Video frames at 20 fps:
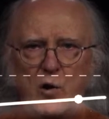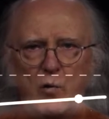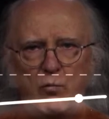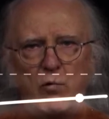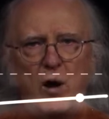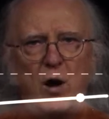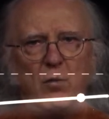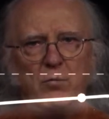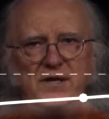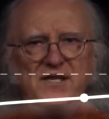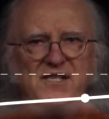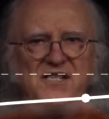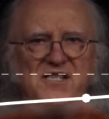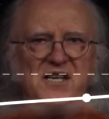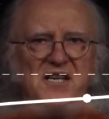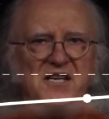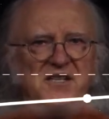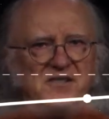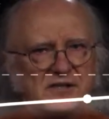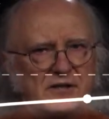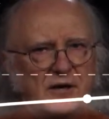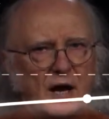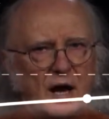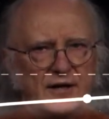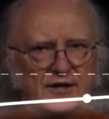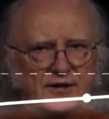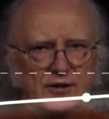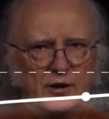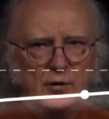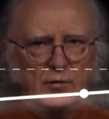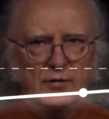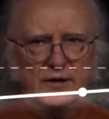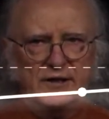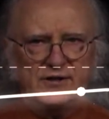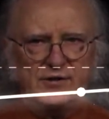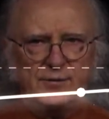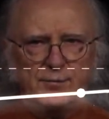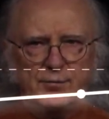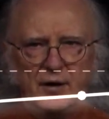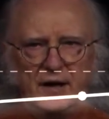what we see is not totally
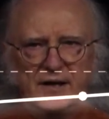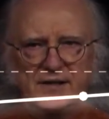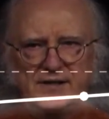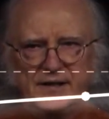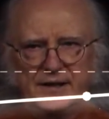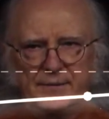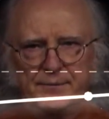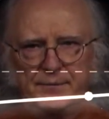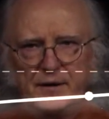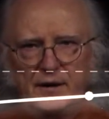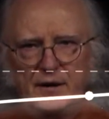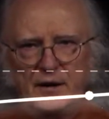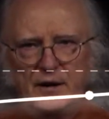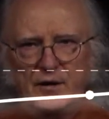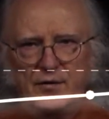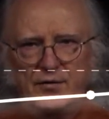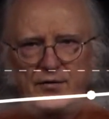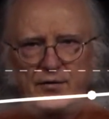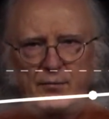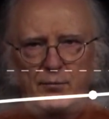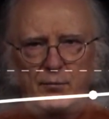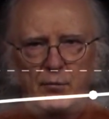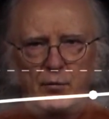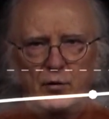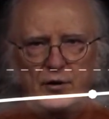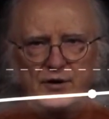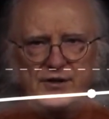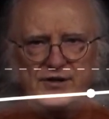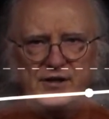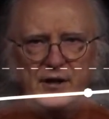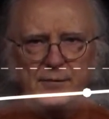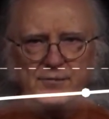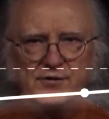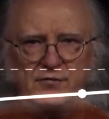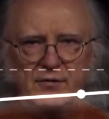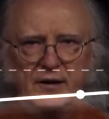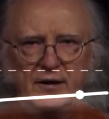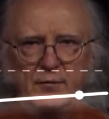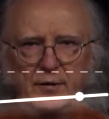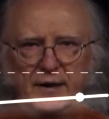surprising. The more
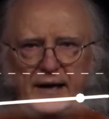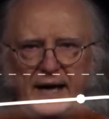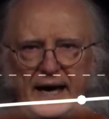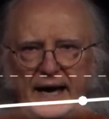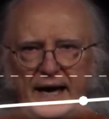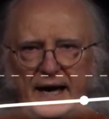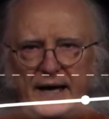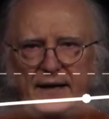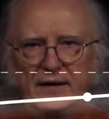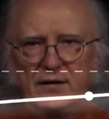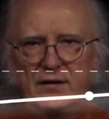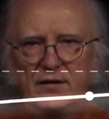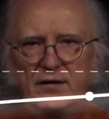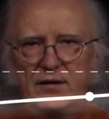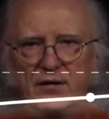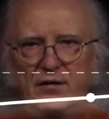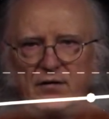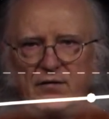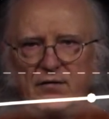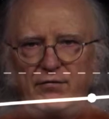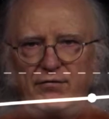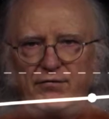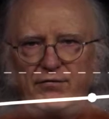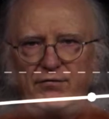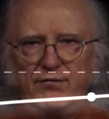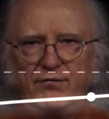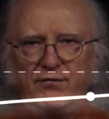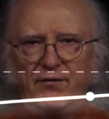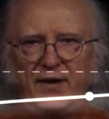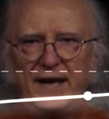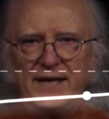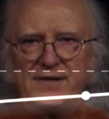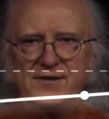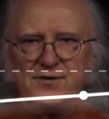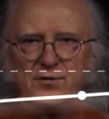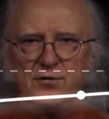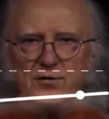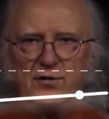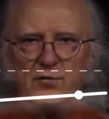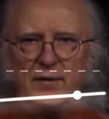substrate we add, the
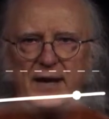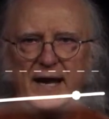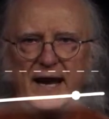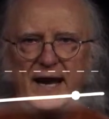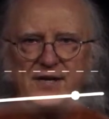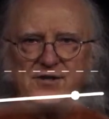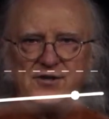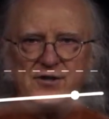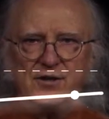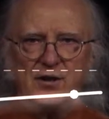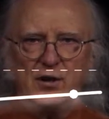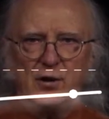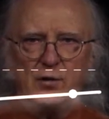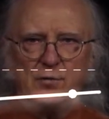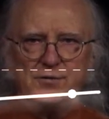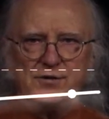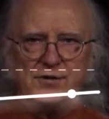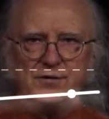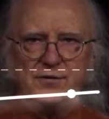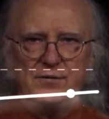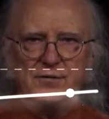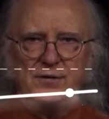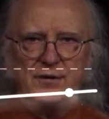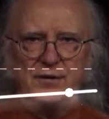faster the reaction goes.